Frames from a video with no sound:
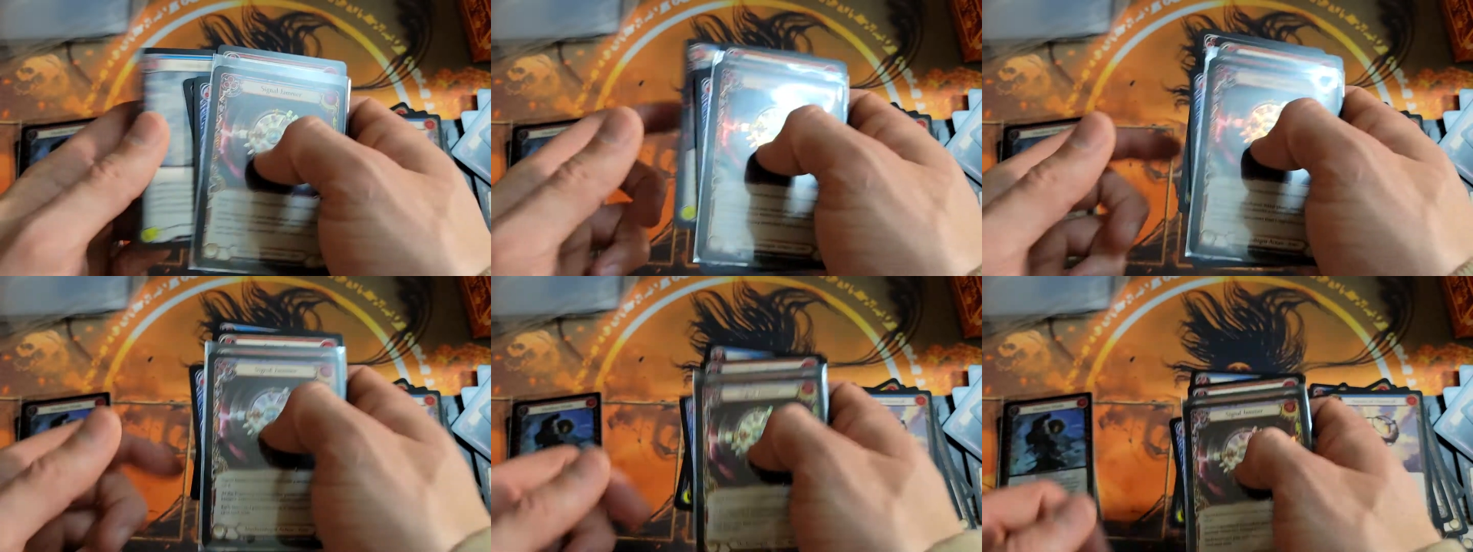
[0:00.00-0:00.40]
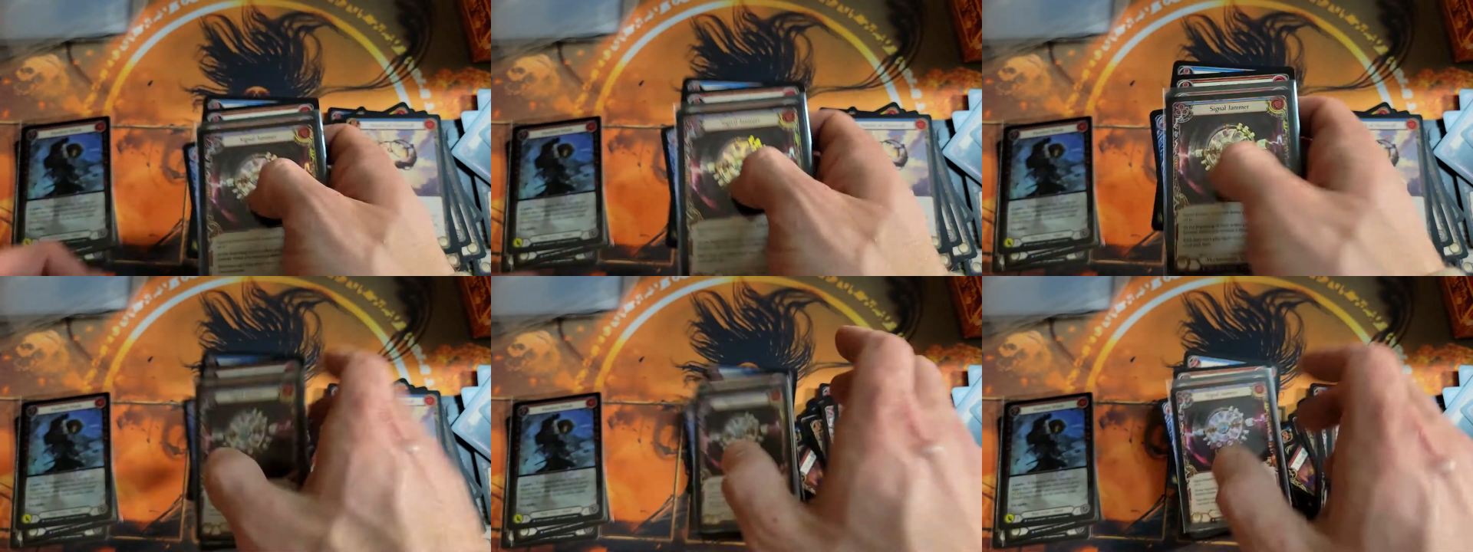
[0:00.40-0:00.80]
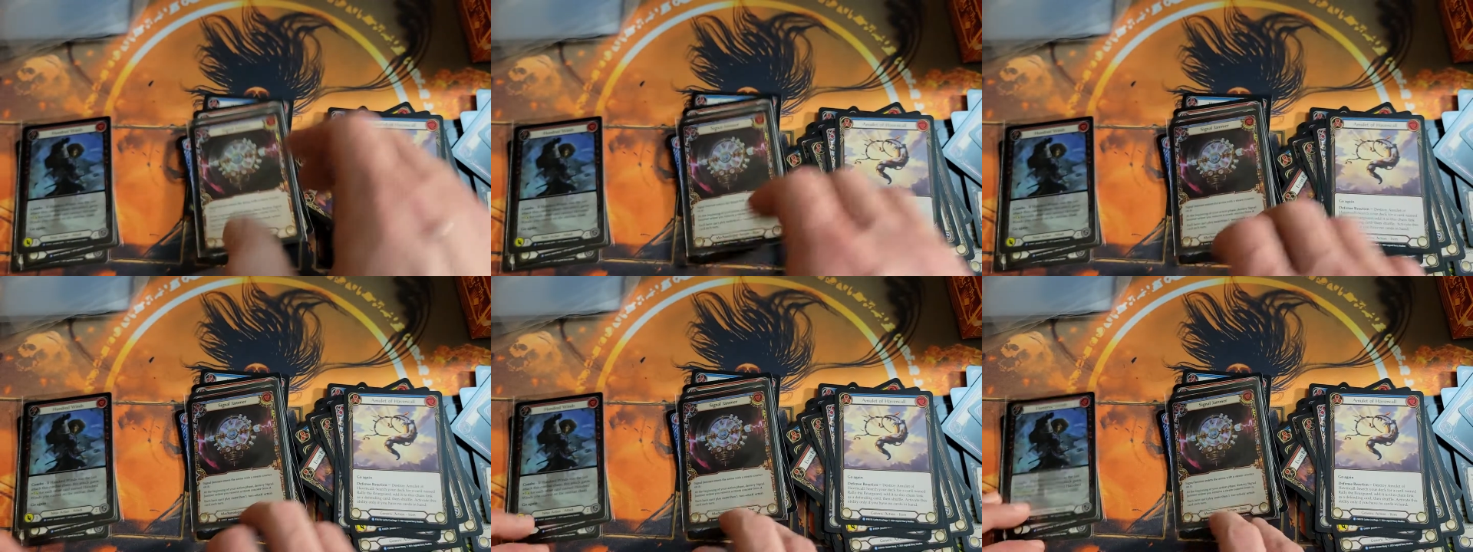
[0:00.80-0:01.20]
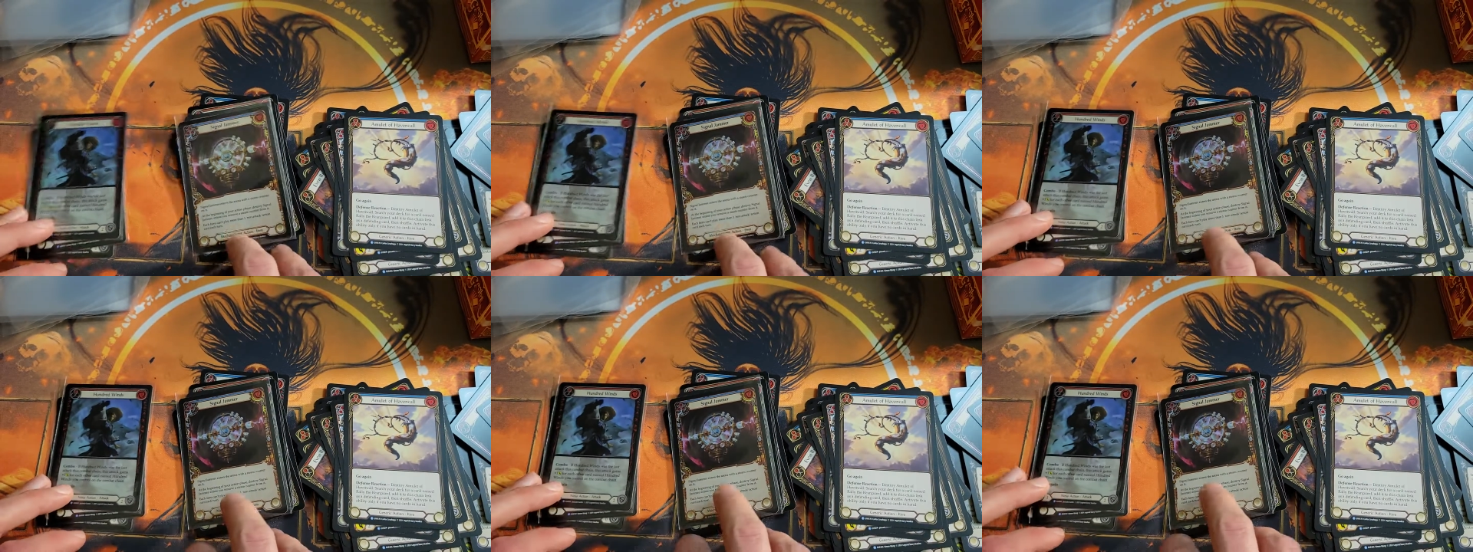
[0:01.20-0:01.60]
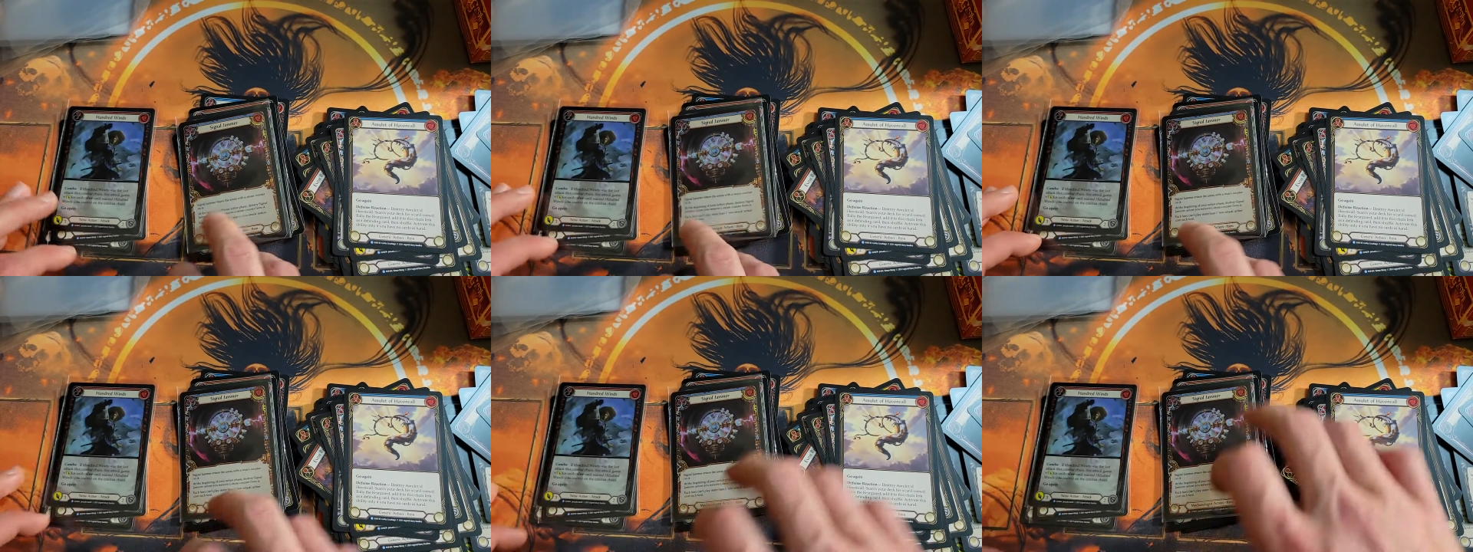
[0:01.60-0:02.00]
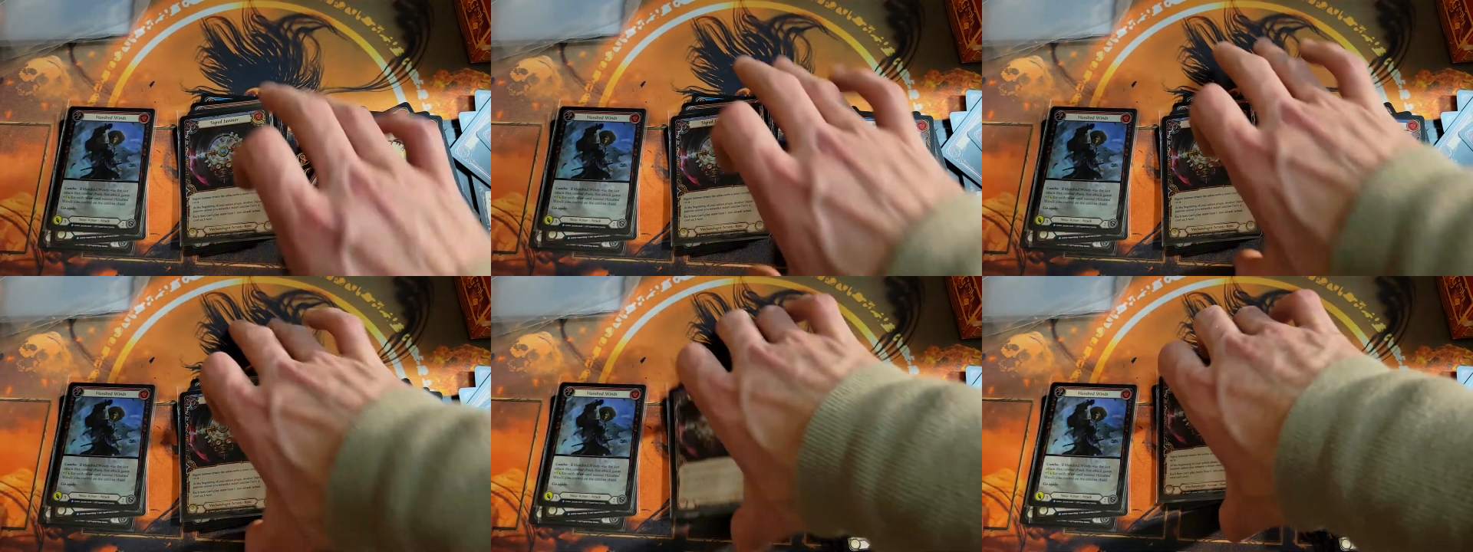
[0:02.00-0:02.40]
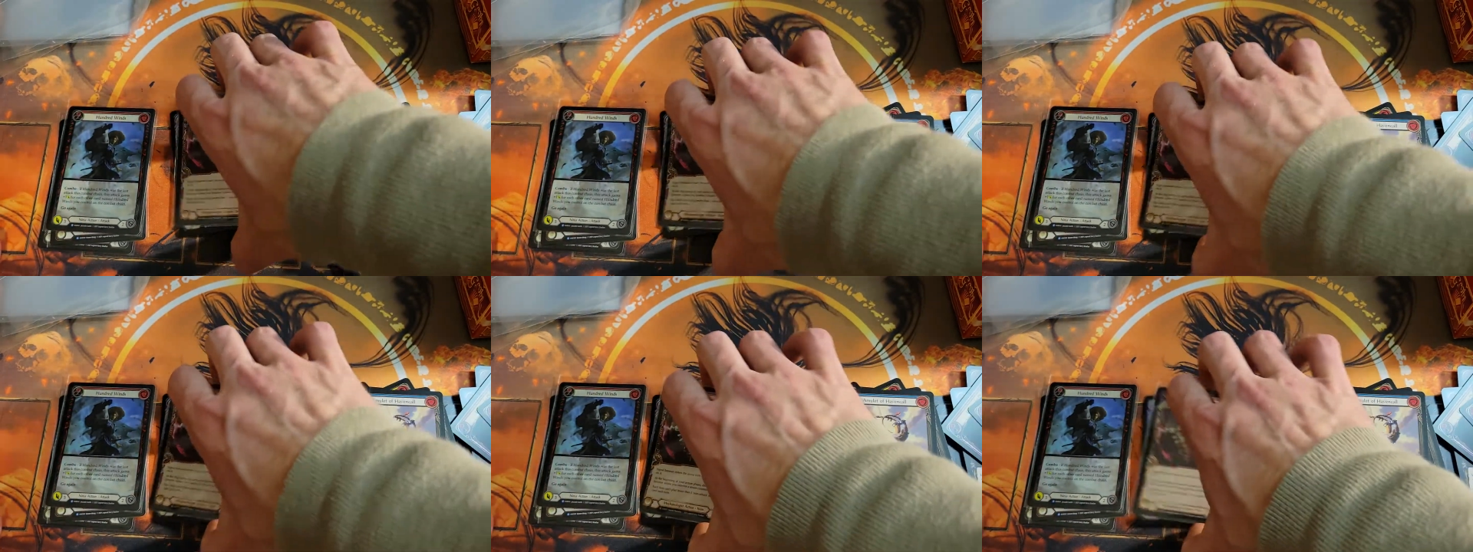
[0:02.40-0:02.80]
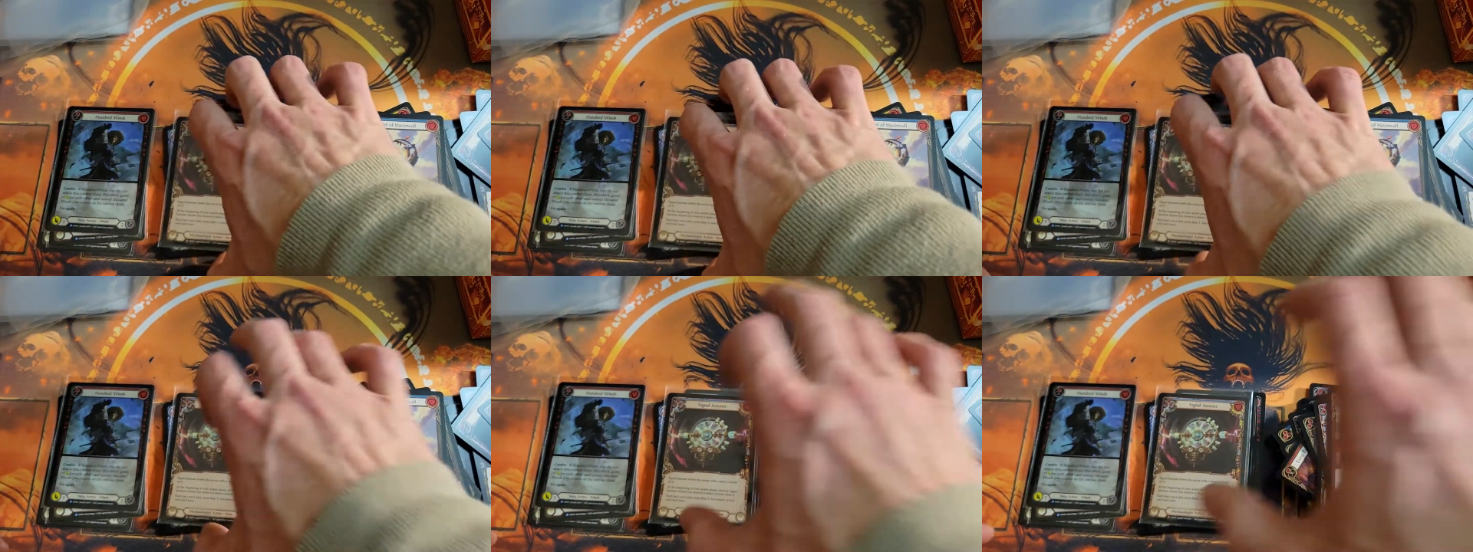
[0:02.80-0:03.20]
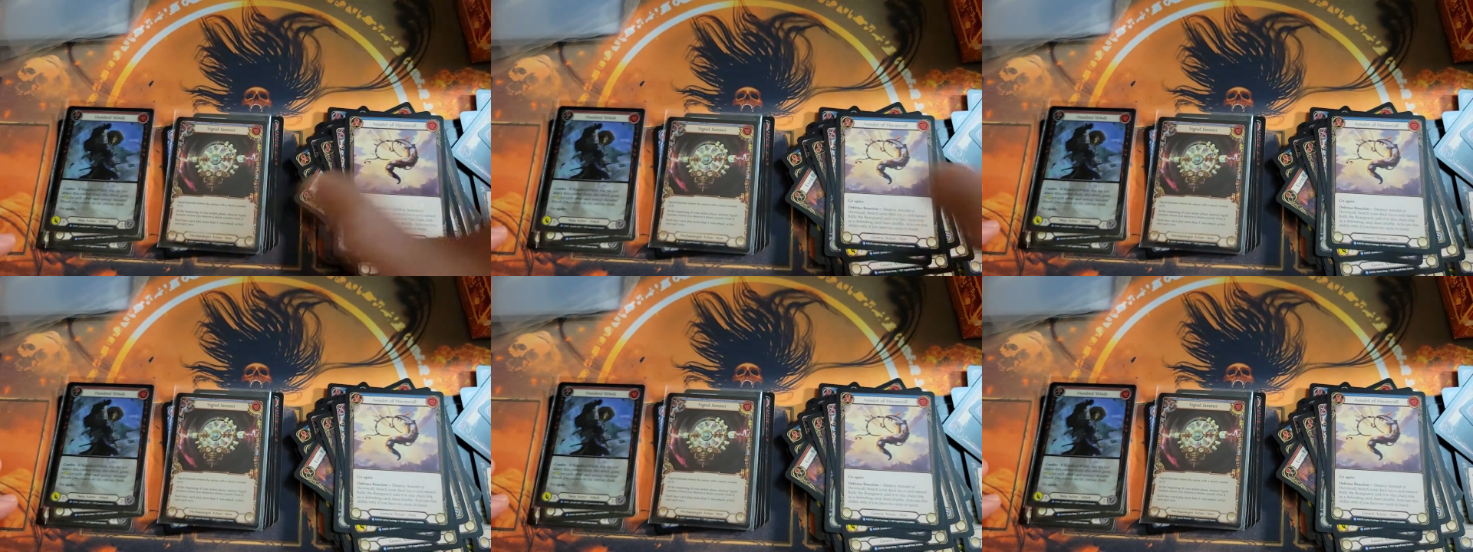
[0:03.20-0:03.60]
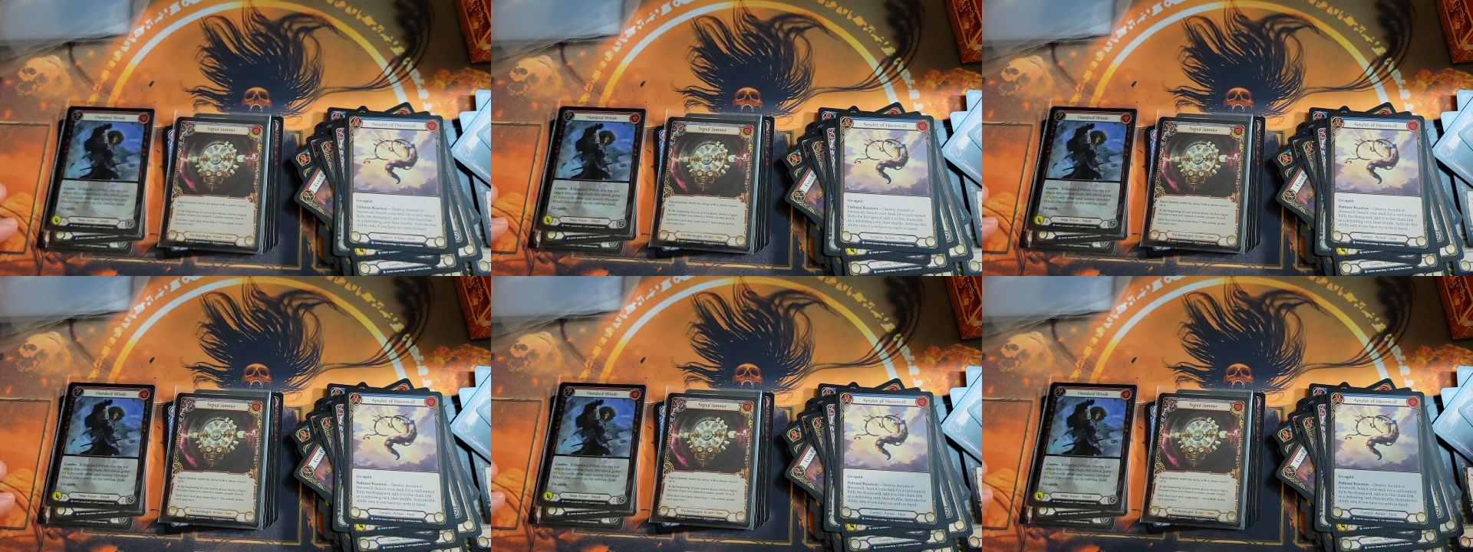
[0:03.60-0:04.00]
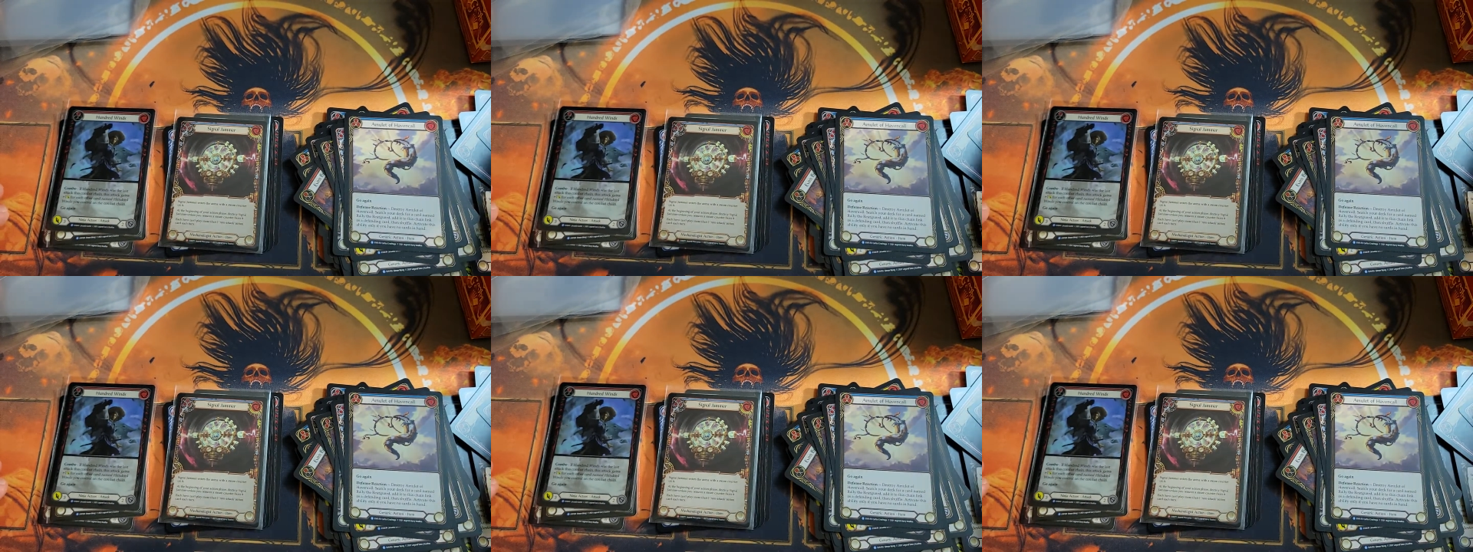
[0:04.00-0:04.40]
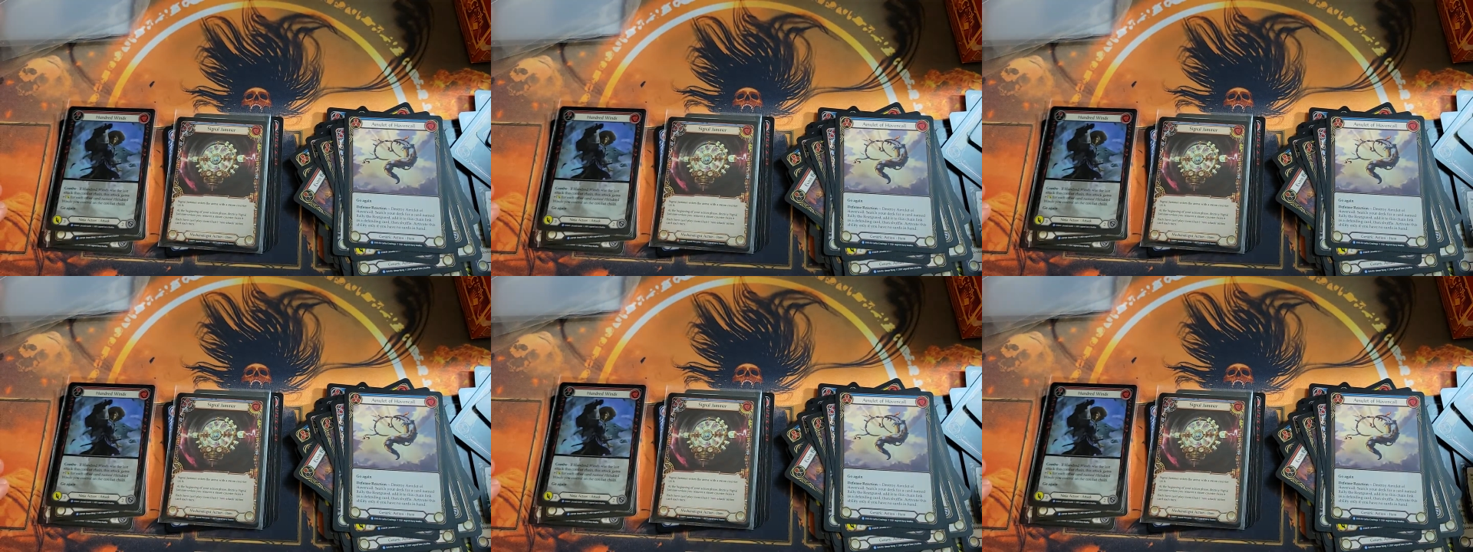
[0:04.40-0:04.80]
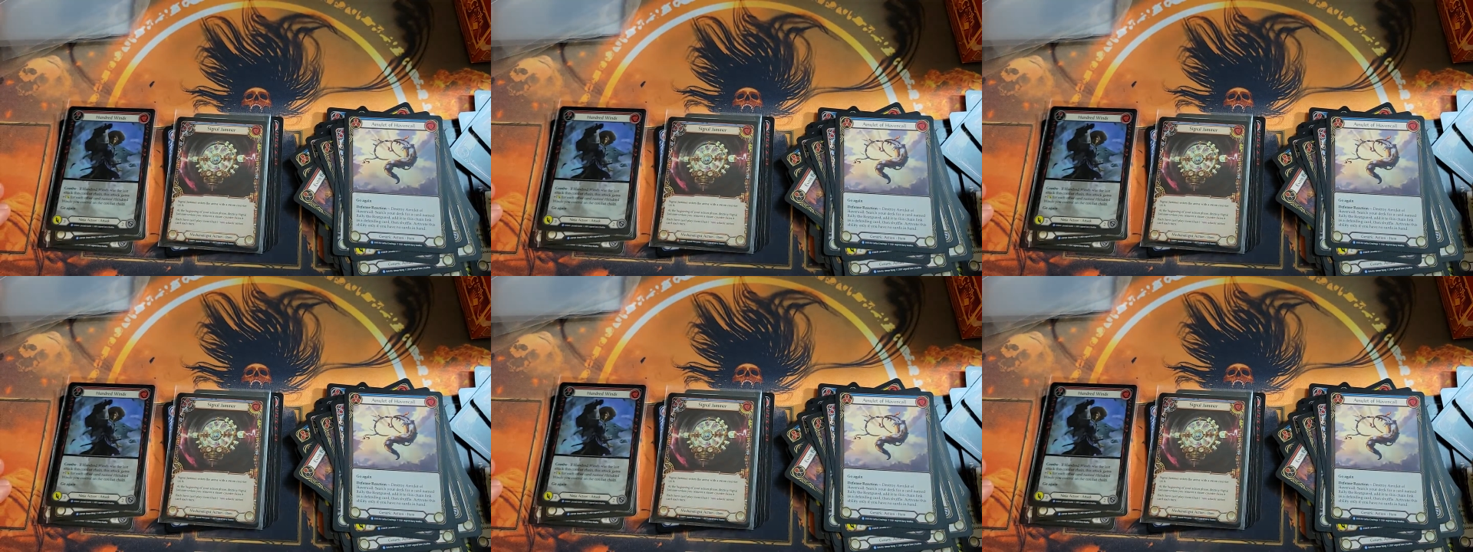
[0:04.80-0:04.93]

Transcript: [unreadable: no face in view]